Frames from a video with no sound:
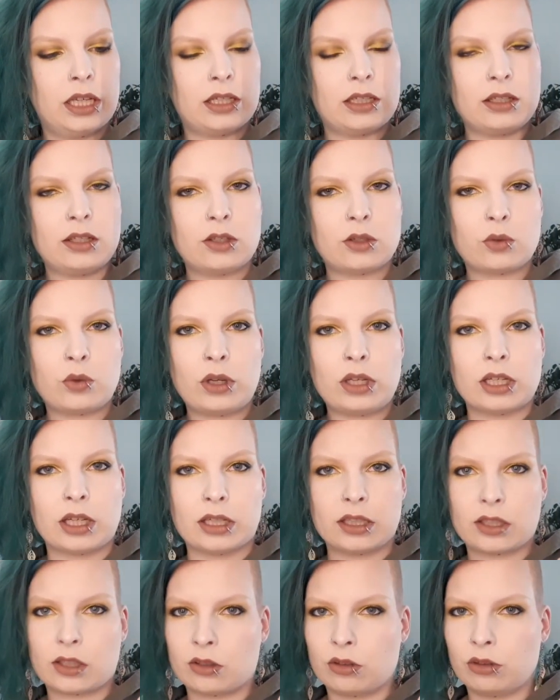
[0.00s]
It's quite
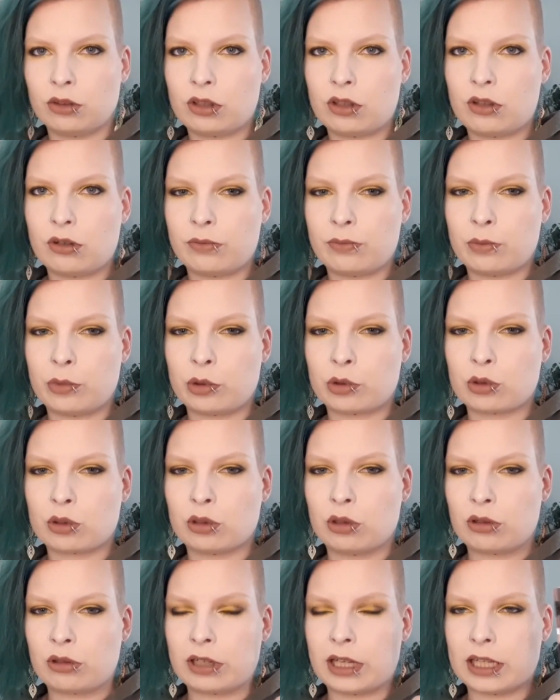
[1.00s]
nice. Not the most
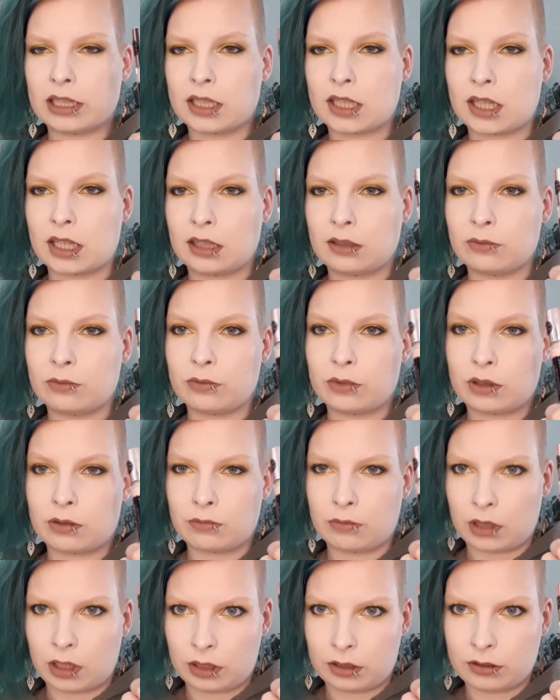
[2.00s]
long-lasting with
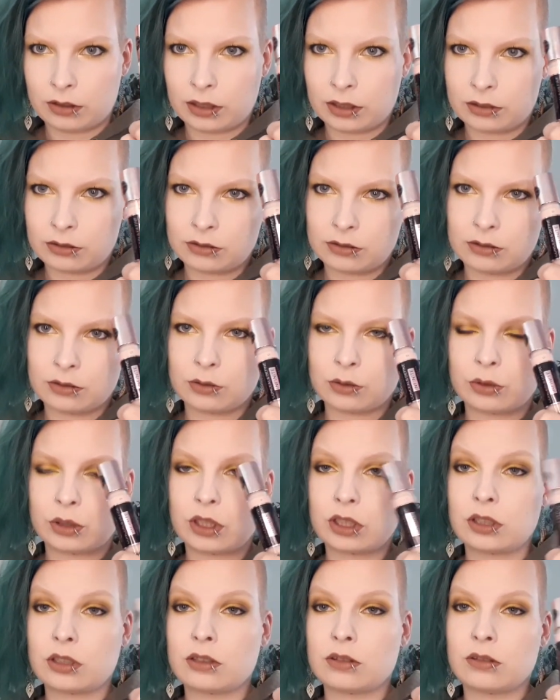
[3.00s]
my
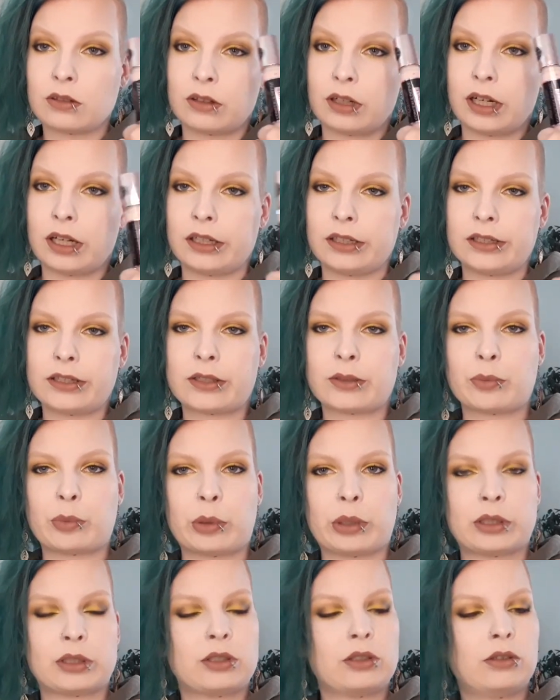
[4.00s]
hooded eyes,
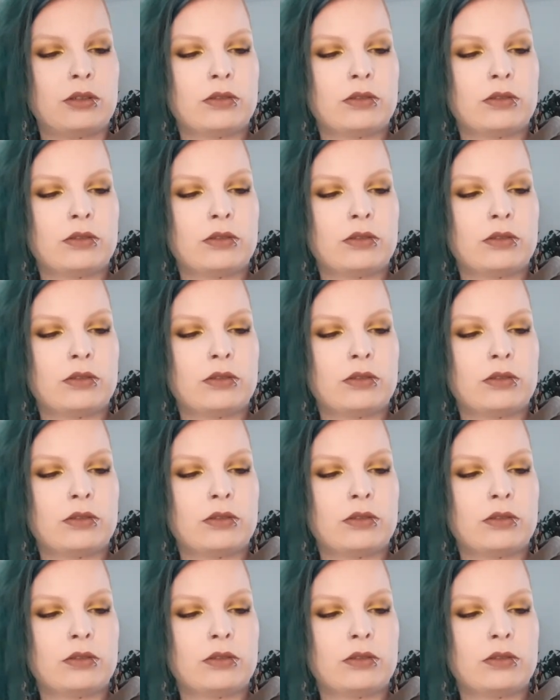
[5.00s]
but